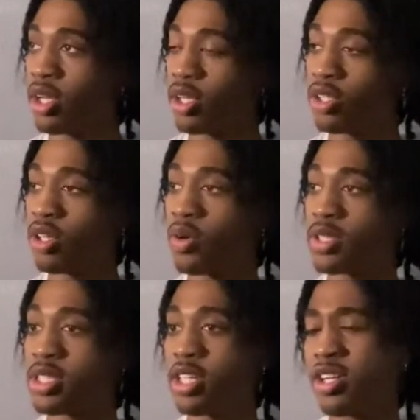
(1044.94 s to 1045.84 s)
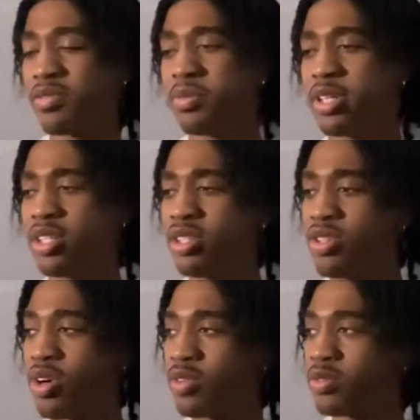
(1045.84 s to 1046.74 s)
you know, it's tough, but, you
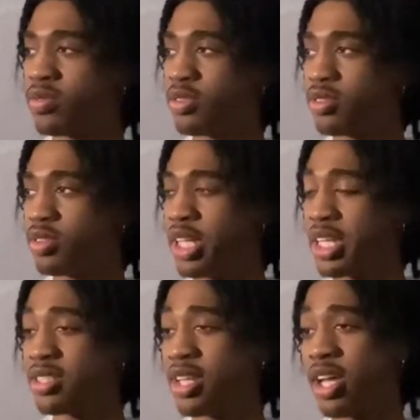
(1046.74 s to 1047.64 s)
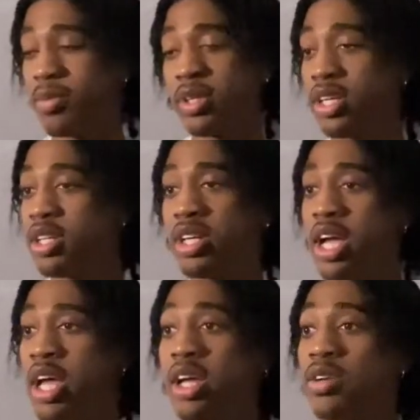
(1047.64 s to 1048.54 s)
know, like I say, I mean,
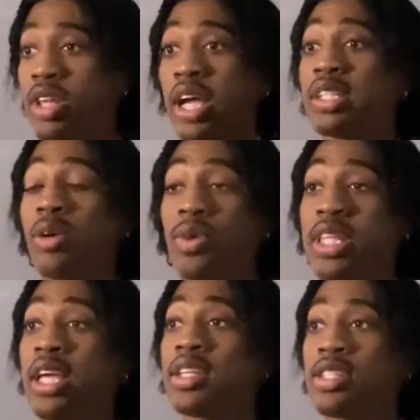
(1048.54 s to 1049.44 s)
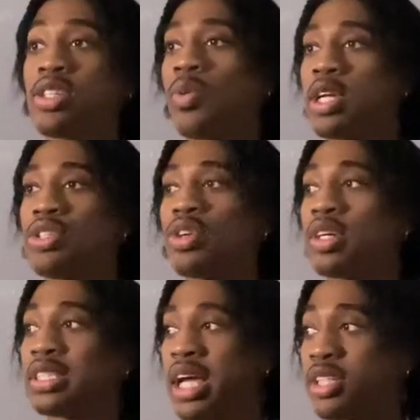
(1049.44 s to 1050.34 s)
like I said, within the situation, you know
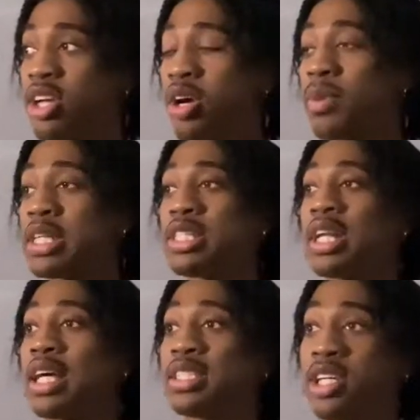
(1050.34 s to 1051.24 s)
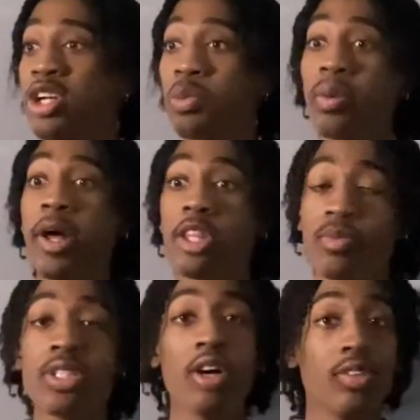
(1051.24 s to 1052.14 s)
what I'm saying, I talk my shit, I tell them about
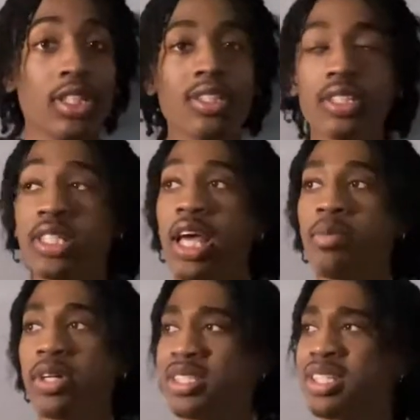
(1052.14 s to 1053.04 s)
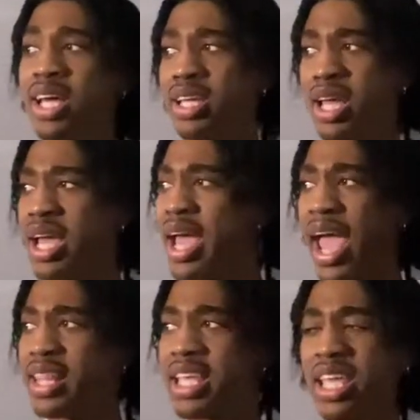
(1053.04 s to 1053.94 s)
themselves, this, this, and that, but it's like,
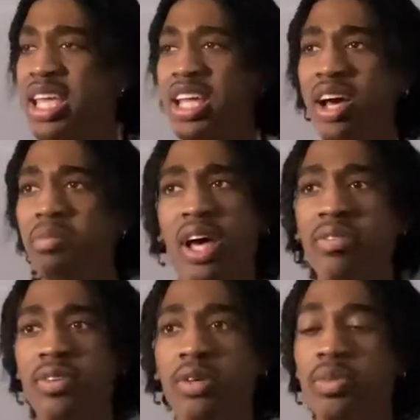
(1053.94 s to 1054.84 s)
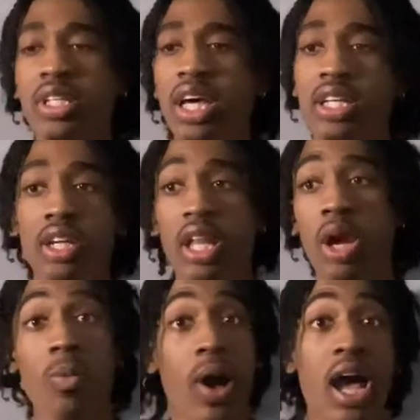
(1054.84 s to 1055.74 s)
at the end, I'm not finna be like, they're
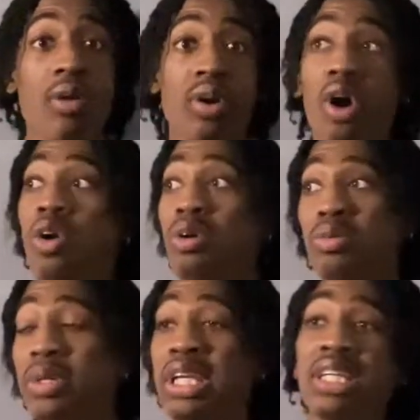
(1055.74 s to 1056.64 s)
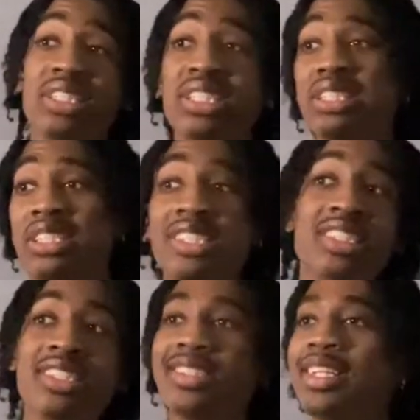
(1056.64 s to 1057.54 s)
like, why? Oh, because this,
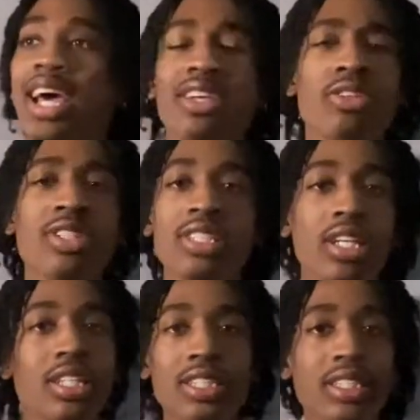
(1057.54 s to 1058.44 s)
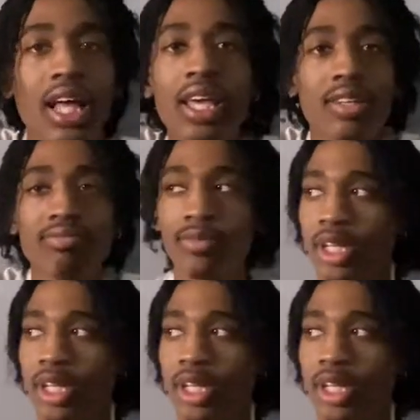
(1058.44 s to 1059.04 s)
this, this, and that, you know what I'm saying? It's like,